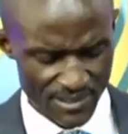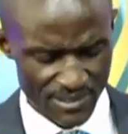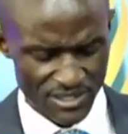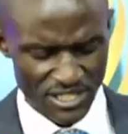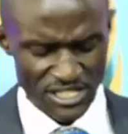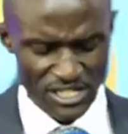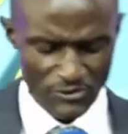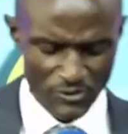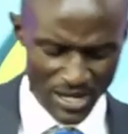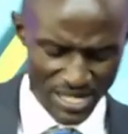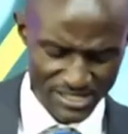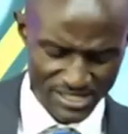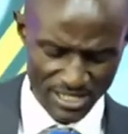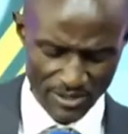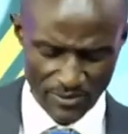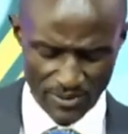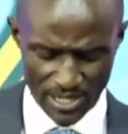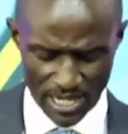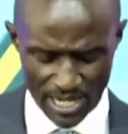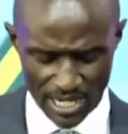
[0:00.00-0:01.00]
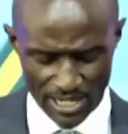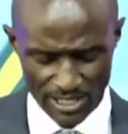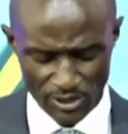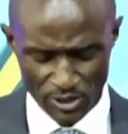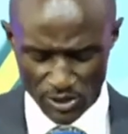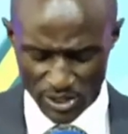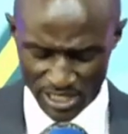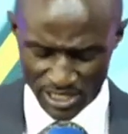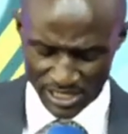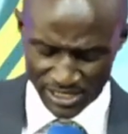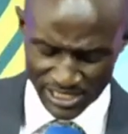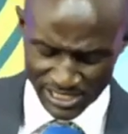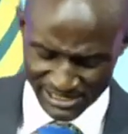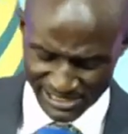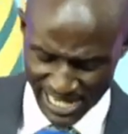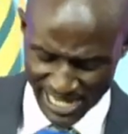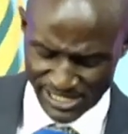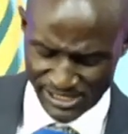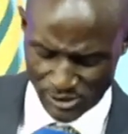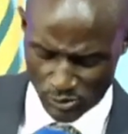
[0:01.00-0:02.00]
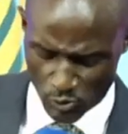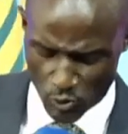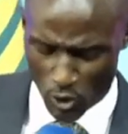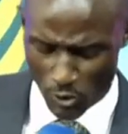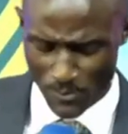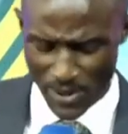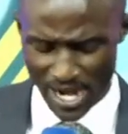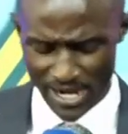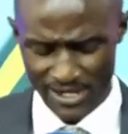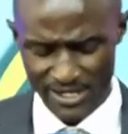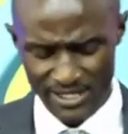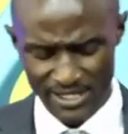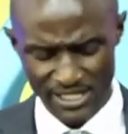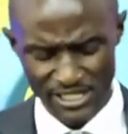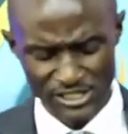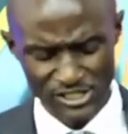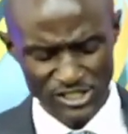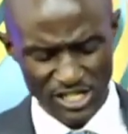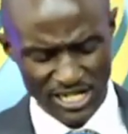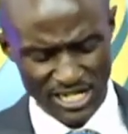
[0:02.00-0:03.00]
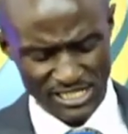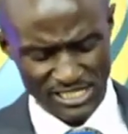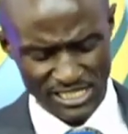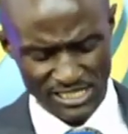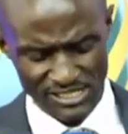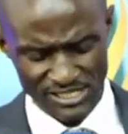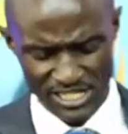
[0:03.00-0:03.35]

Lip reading: Then he runs away. He decides to go back in Genesis